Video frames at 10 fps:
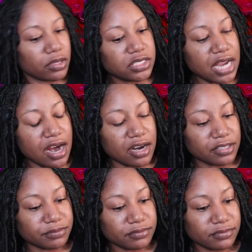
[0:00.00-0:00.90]

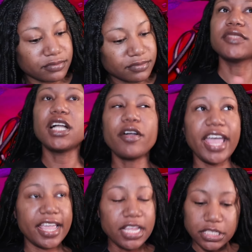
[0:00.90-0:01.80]
Sir.
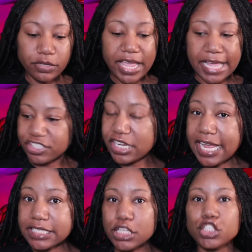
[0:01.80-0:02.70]
Okay, so yeah, she
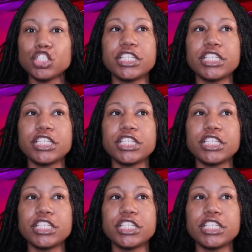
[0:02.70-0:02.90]
has